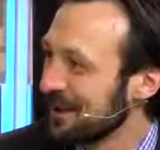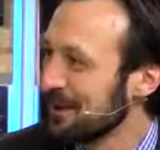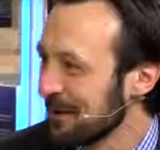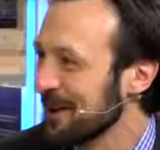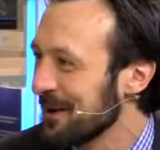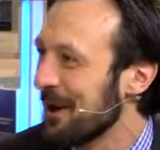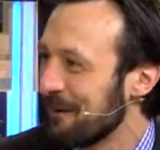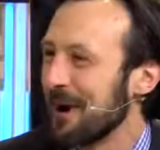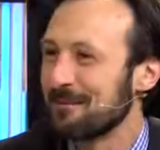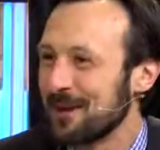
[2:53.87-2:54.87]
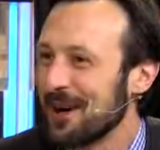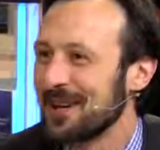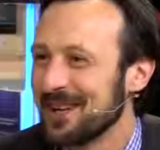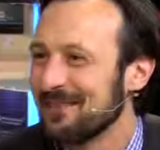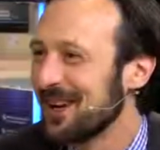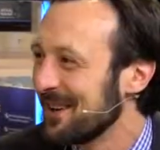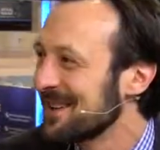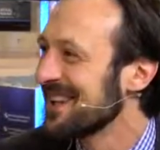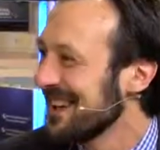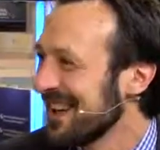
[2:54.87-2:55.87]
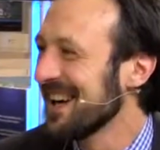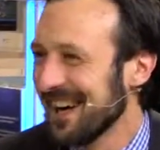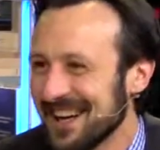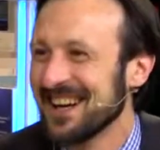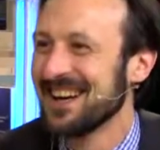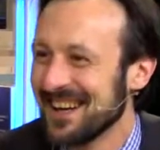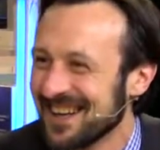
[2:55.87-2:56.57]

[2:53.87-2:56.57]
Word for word: you, yeah, you know I'm, what I'm, I'm talking about. I'm a glass about. collector. Yeah. yeah.